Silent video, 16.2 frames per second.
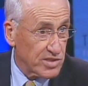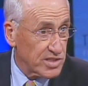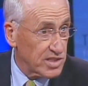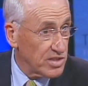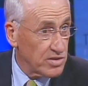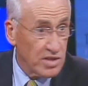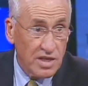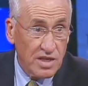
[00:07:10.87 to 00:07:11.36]

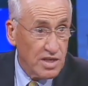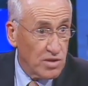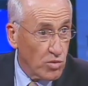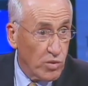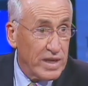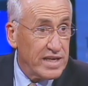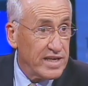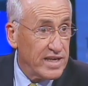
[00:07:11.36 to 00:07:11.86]
So
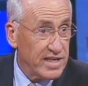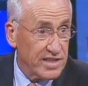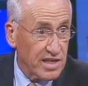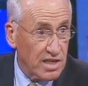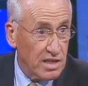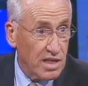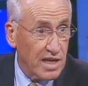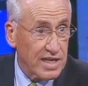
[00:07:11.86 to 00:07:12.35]
we need the
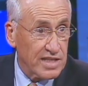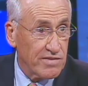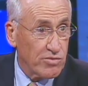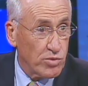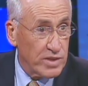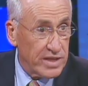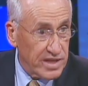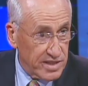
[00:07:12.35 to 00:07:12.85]
collective
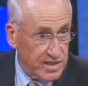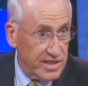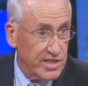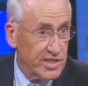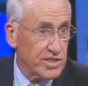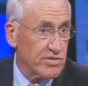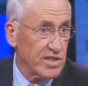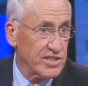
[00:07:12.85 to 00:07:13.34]
we in
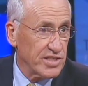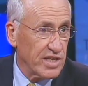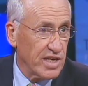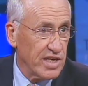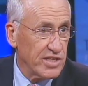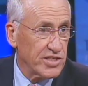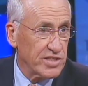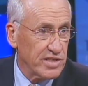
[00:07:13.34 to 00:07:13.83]
teacher
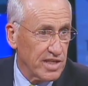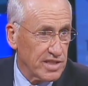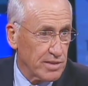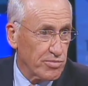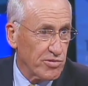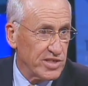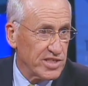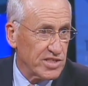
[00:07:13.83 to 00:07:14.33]
education at the
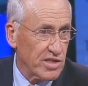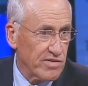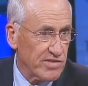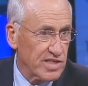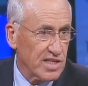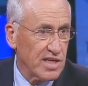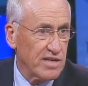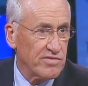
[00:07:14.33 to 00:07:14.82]

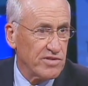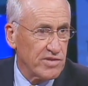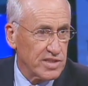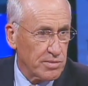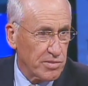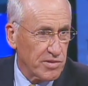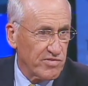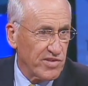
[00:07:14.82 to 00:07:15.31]
pre-service level, at
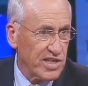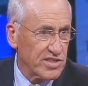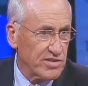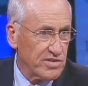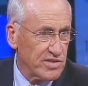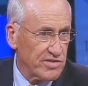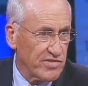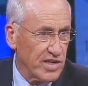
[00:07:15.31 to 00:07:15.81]
the
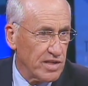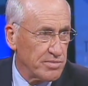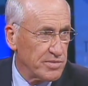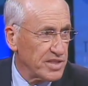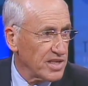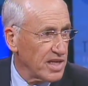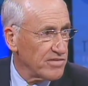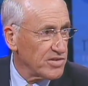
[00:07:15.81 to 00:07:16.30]
professional
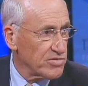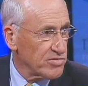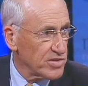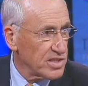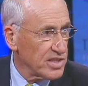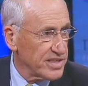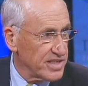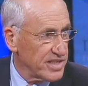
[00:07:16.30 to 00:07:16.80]
development level,
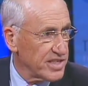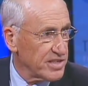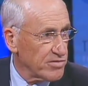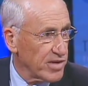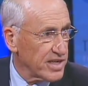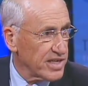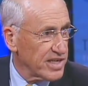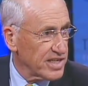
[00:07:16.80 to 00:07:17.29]
really need to
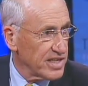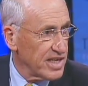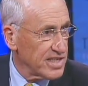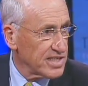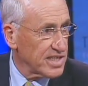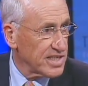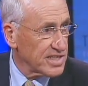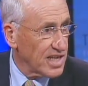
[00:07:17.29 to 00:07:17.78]

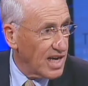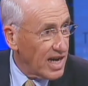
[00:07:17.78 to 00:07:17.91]
recognize this.